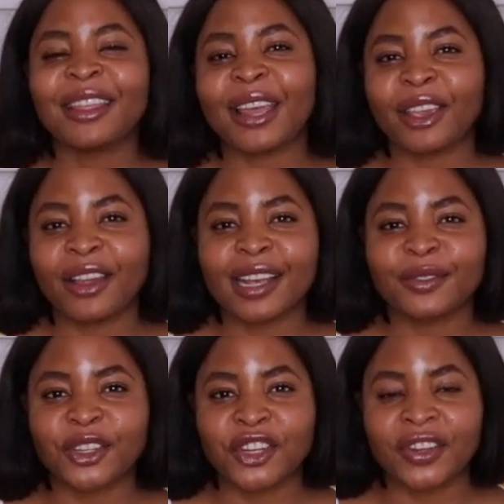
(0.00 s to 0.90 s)
Thank you guys
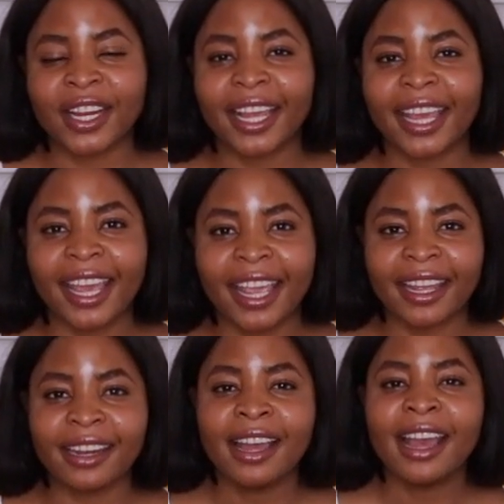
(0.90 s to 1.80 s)
for tuning
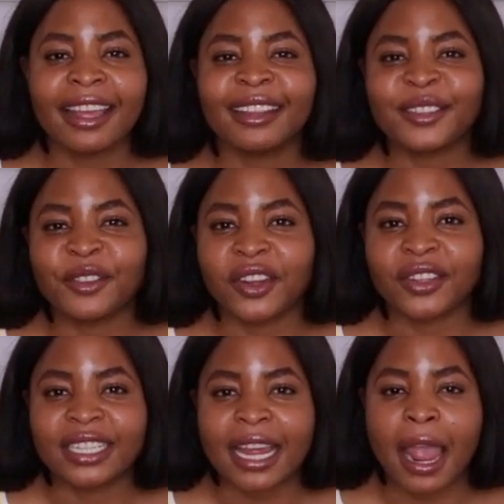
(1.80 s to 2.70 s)
in. In this video
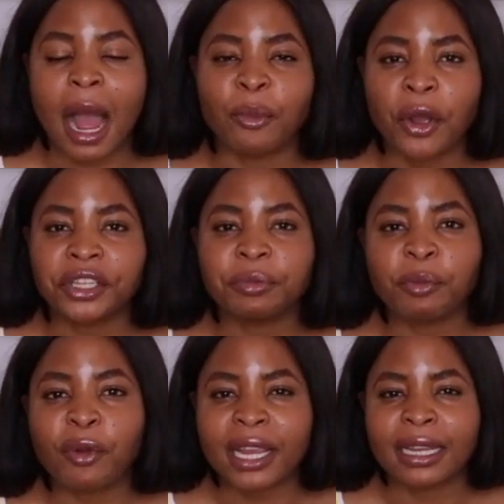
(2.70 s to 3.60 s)
today, I'm going to be
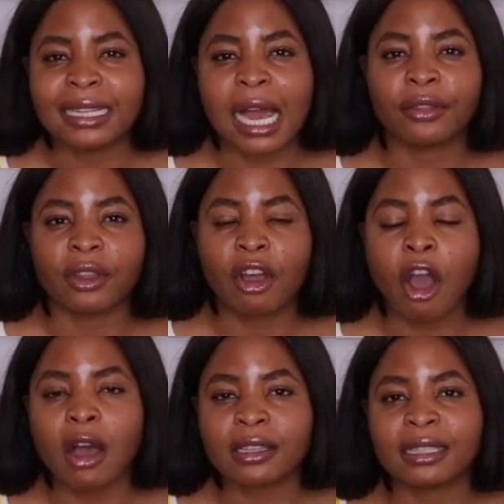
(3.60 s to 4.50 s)
breaking down the
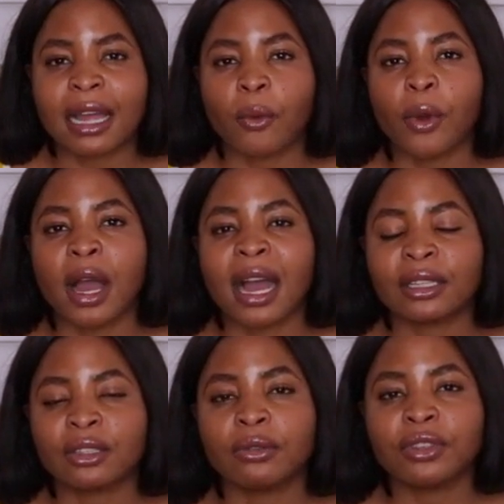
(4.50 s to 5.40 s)
costs that were
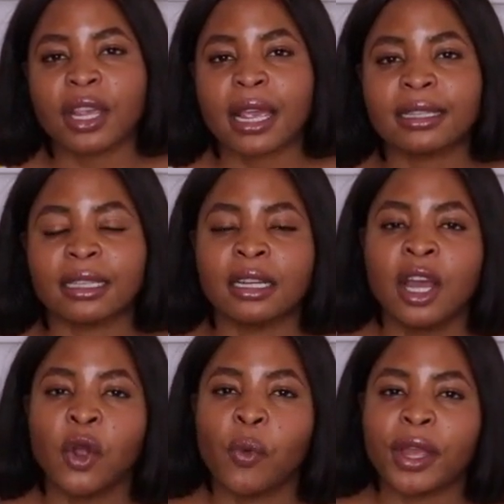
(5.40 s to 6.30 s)
associated
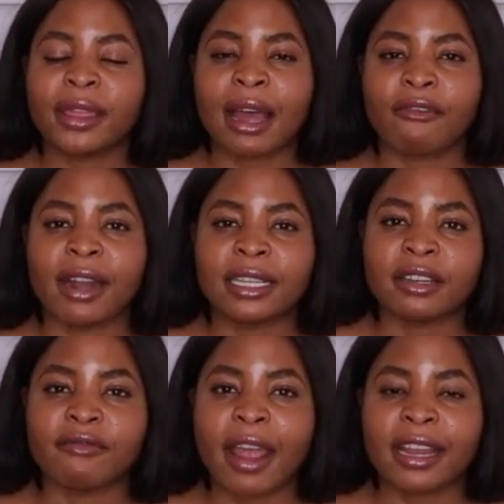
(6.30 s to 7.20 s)
with that
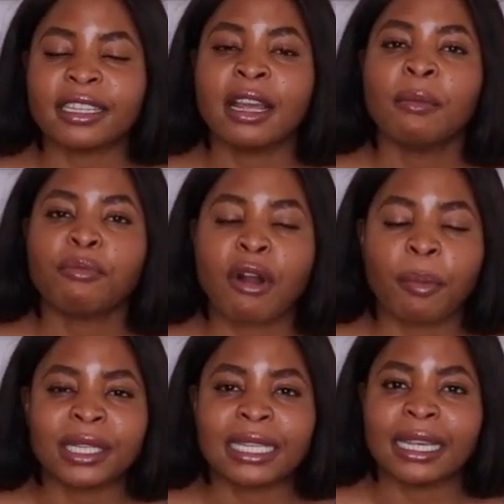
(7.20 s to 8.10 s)
rent-to-rent
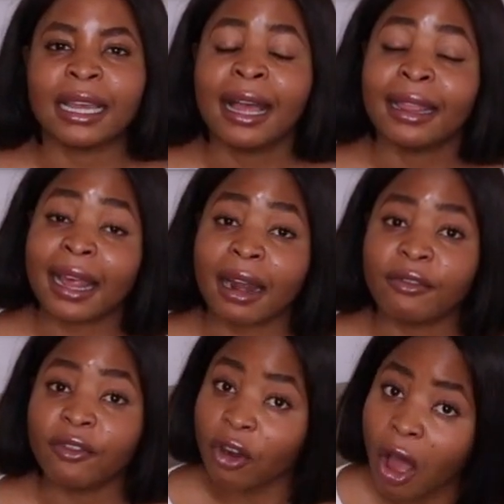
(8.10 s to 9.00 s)
property that I
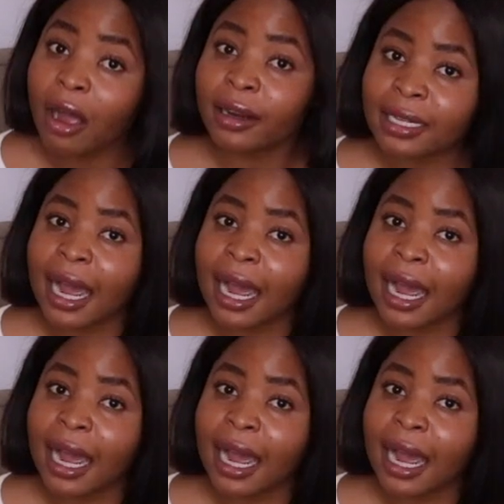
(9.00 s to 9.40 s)
vlogged.